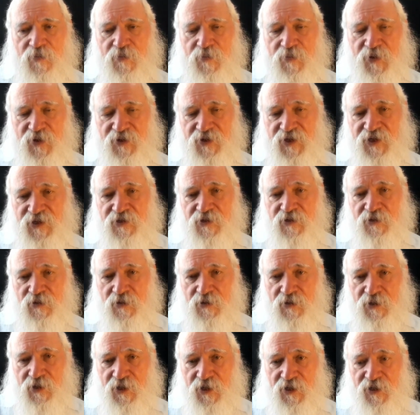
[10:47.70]

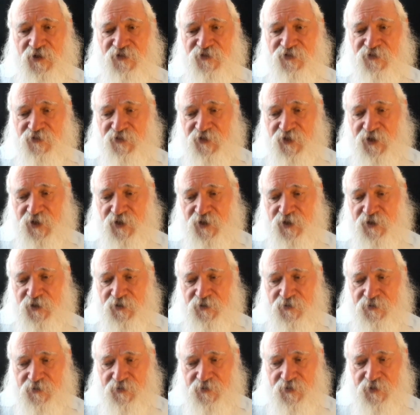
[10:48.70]
Particularly if
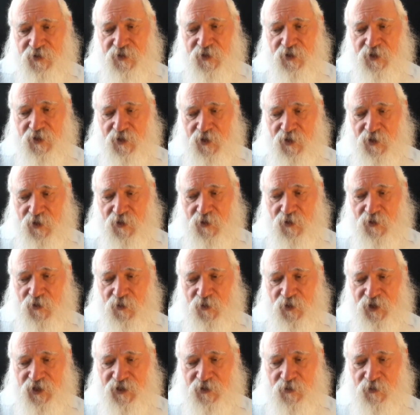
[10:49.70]
uh,
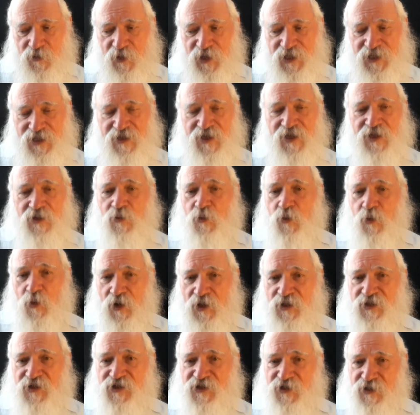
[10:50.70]
we, we did
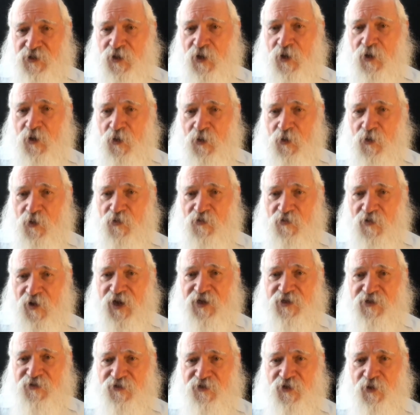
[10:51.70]
once know
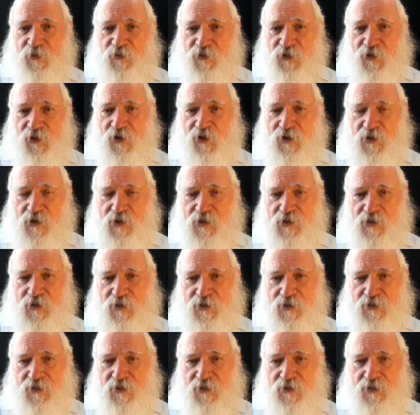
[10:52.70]
right from wrong.